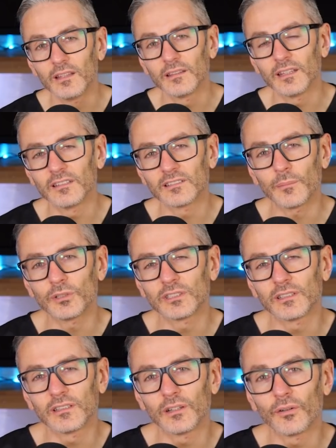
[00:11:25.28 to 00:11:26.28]
They established
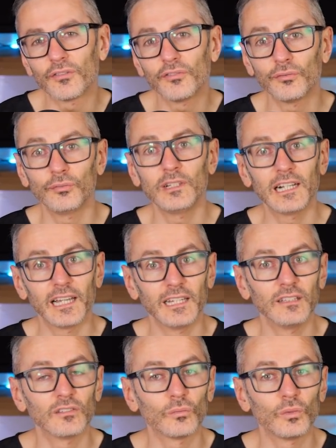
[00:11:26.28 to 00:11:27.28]
that there are three
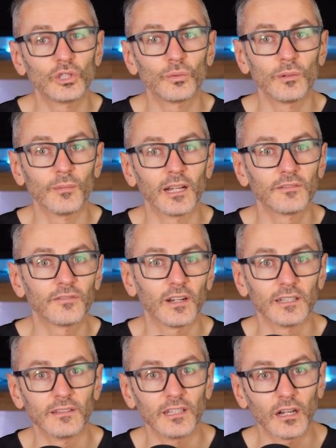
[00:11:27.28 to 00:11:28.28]
layers in which we might find the